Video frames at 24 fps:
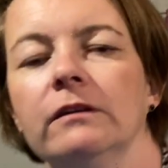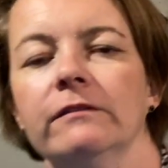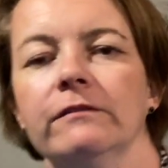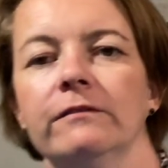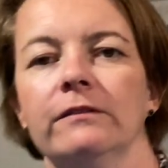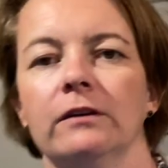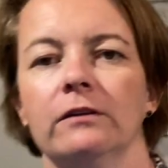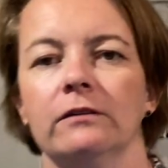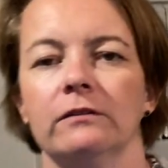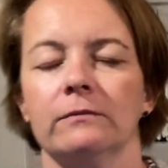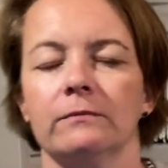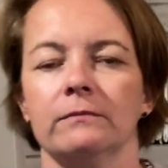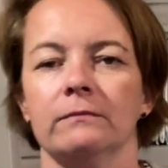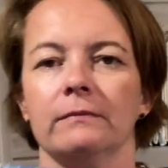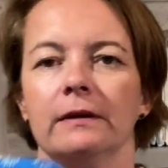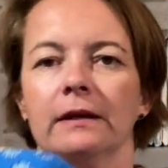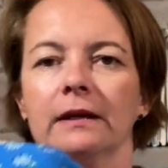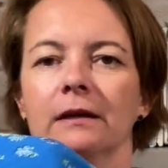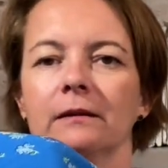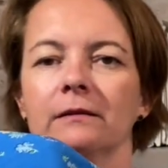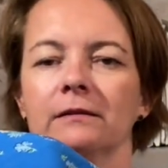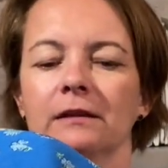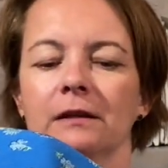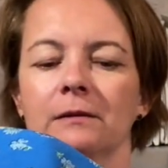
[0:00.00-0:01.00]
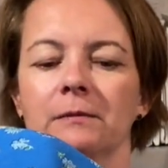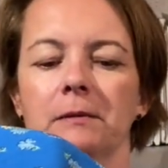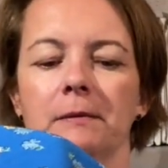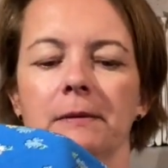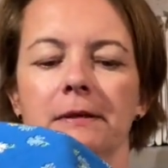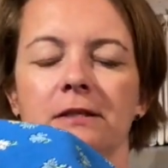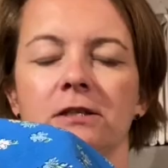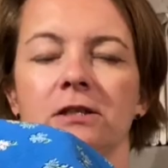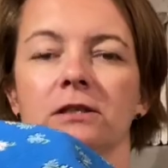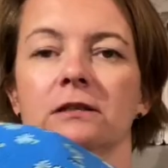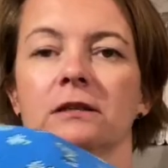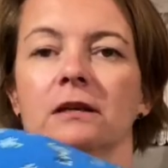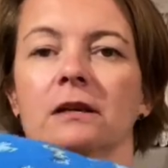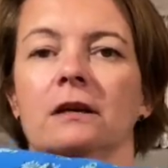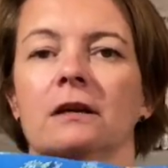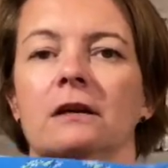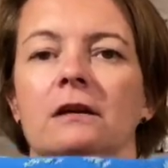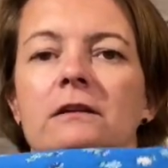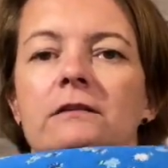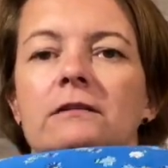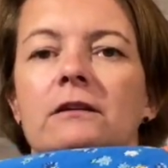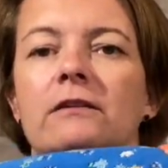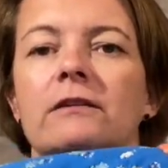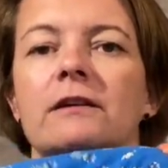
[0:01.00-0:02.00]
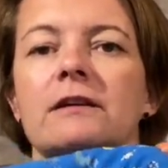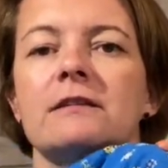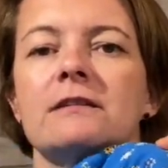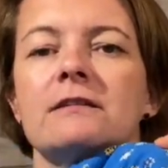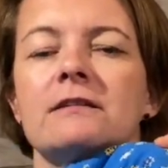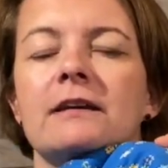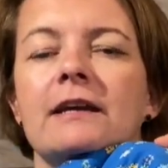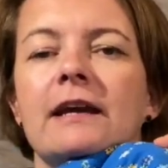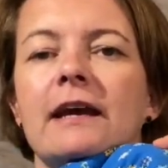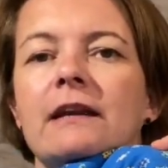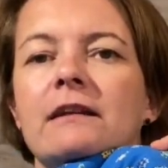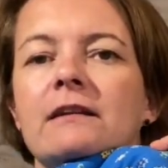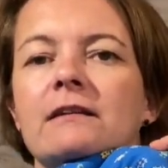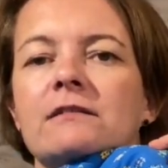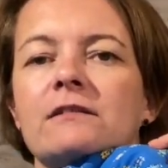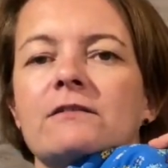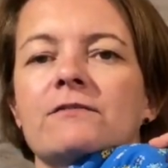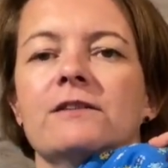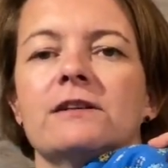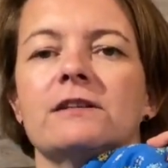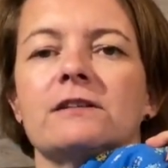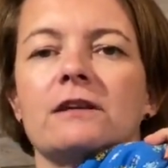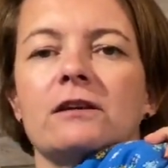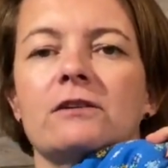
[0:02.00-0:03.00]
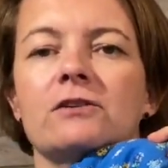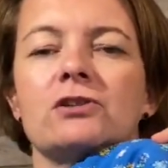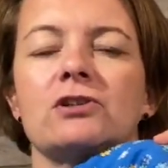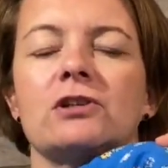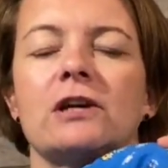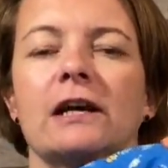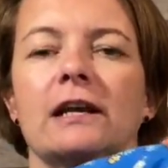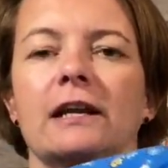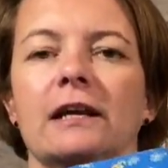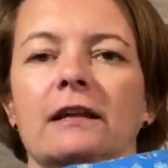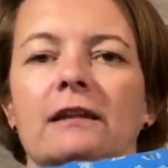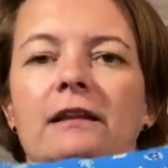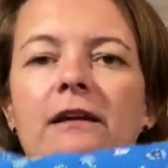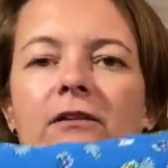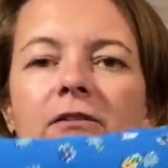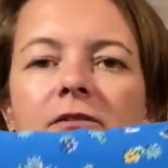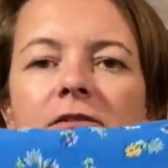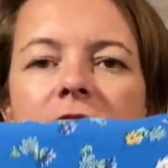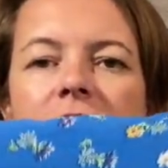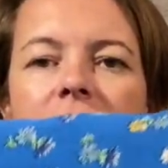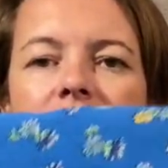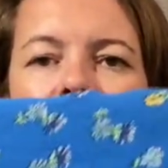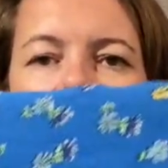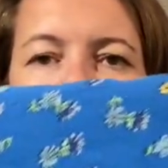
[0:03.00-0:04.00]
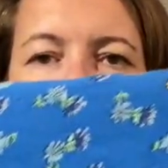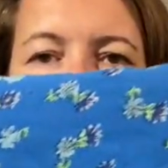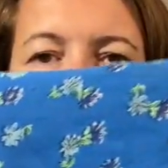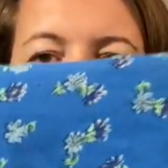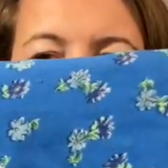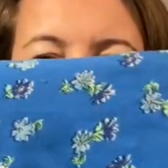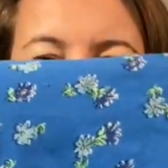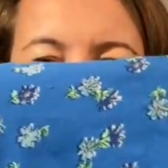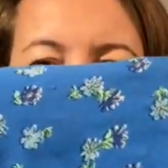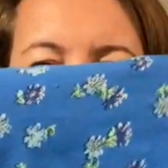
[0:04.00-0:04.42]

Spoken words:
phone making sending me messages. So this is, again, it's a viscose challis. There is 3 meters